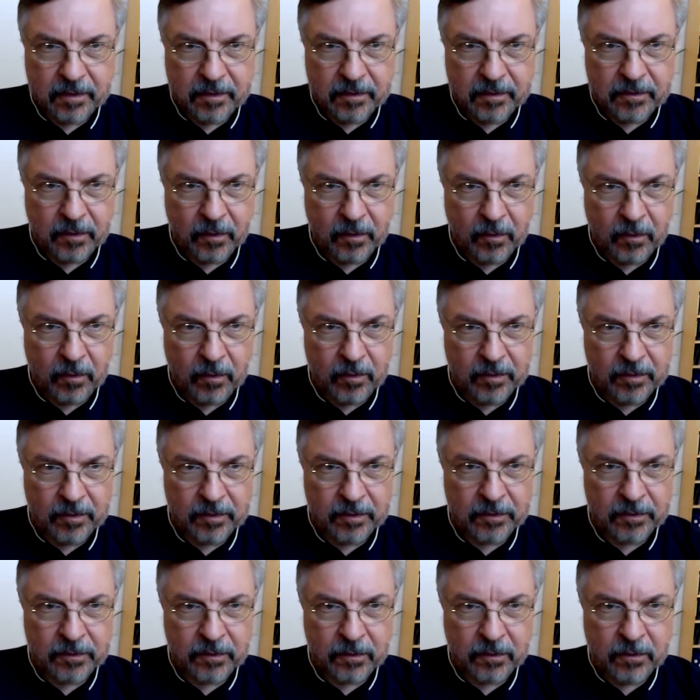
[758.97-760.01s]
So
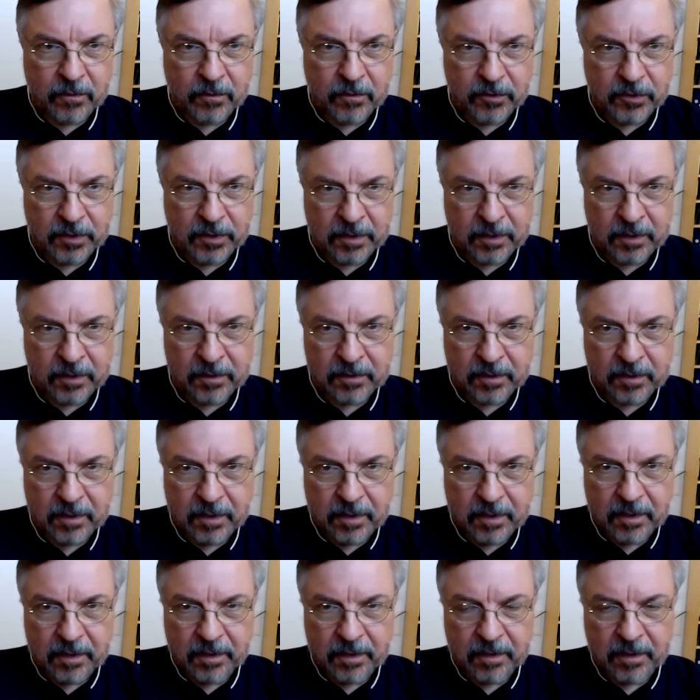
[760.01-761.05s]
the solution is
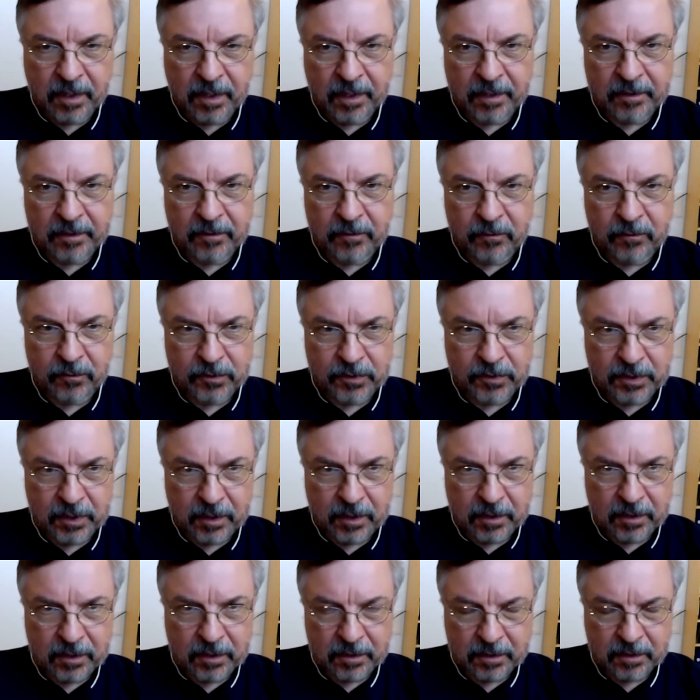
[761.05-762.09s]
that you
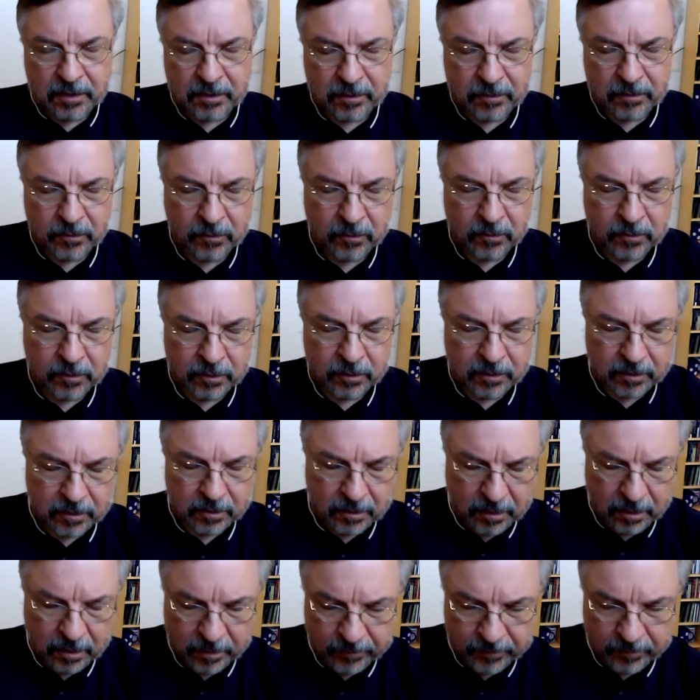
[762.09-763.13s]
still do the
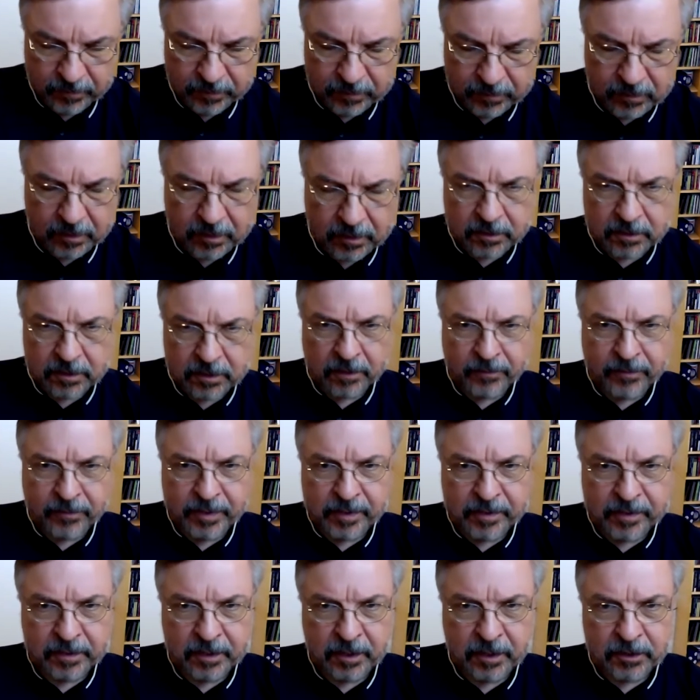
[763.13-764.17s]
heat
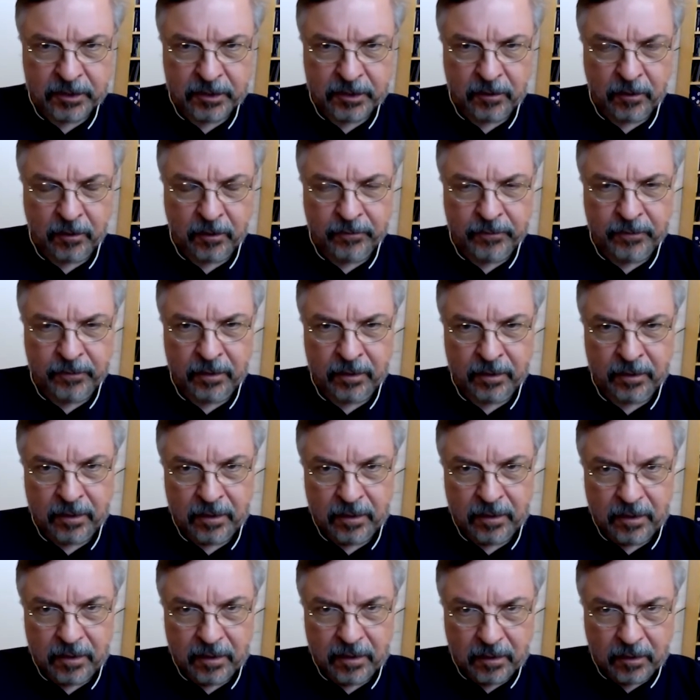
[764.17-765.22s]
sterilization of the
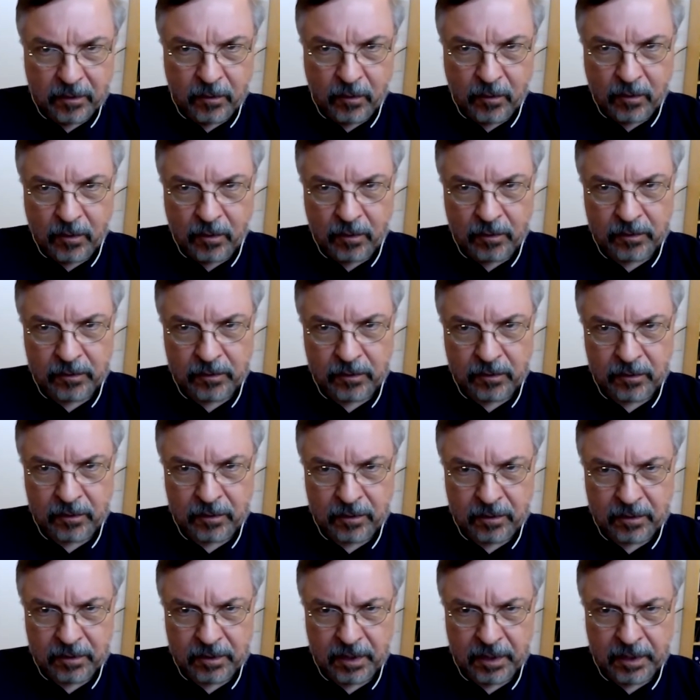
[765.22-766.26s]

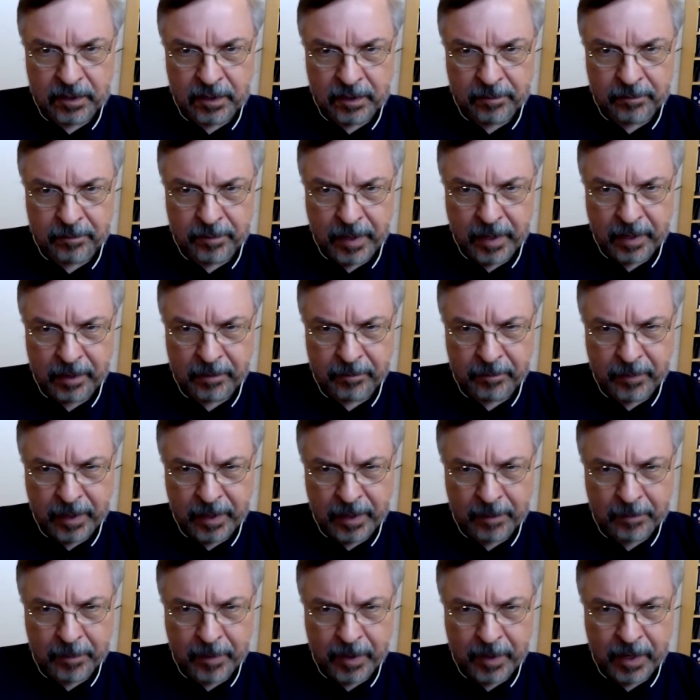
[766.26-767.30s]
glucose-containing
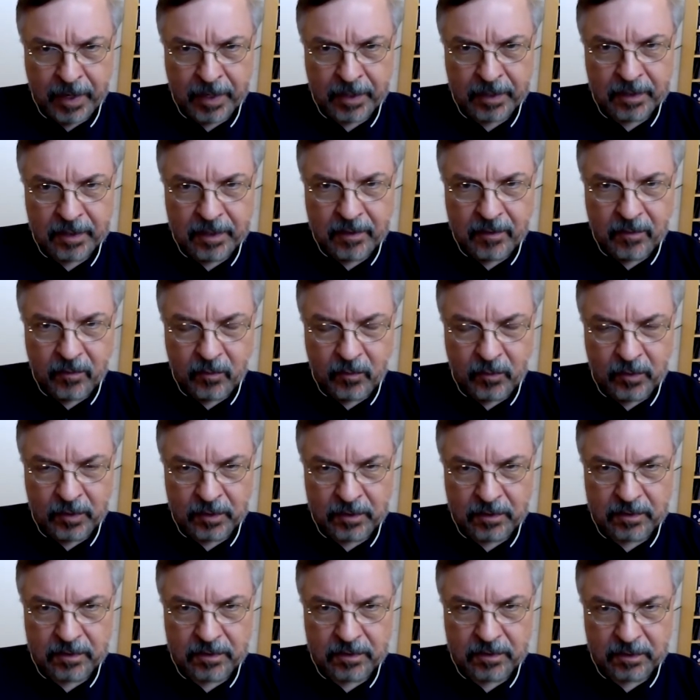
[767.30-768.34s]
bag part
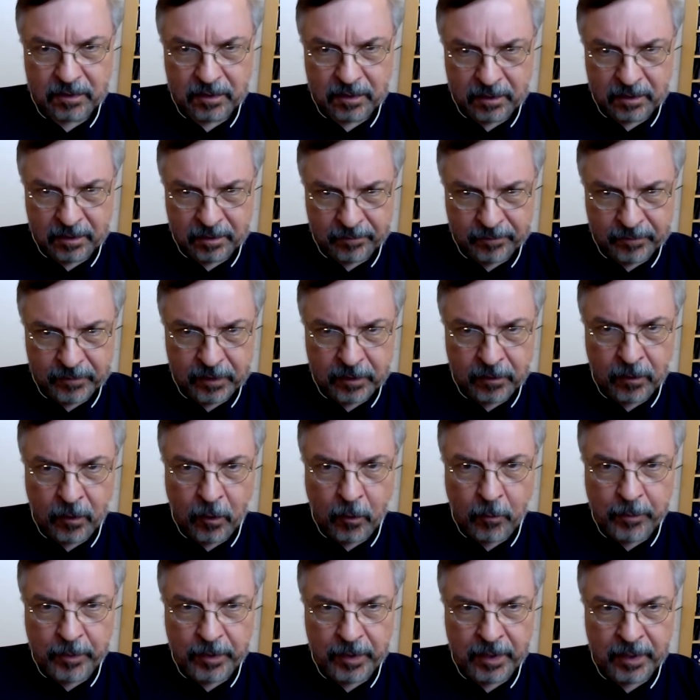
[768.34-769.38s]
with a low
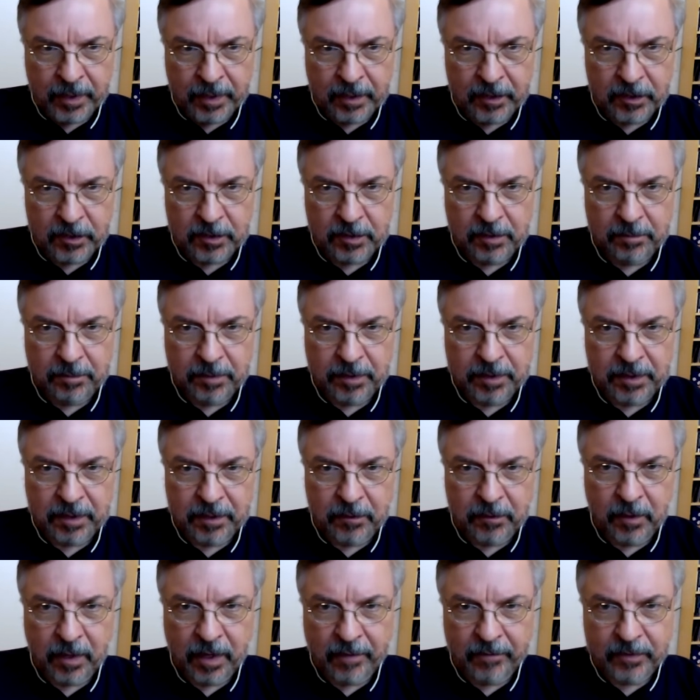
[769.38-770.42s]
pH, but then
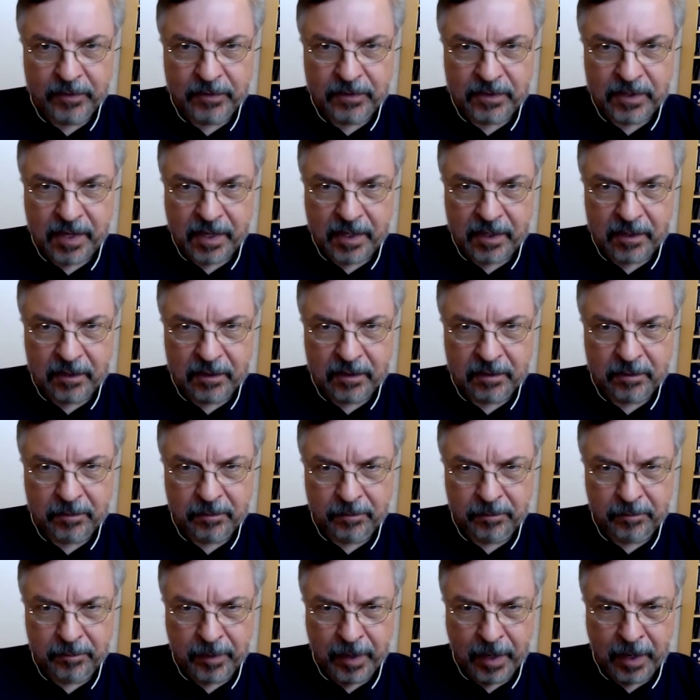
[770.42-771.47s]
you have a second
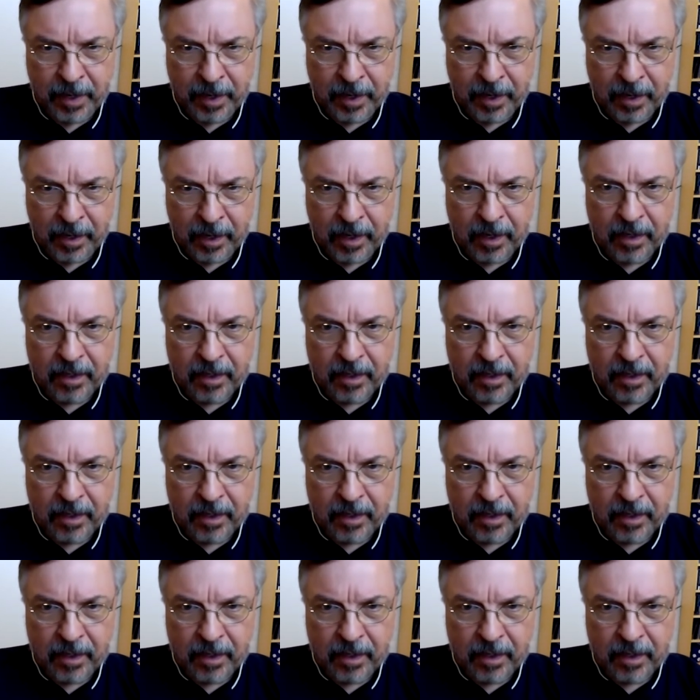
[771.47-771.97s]
bag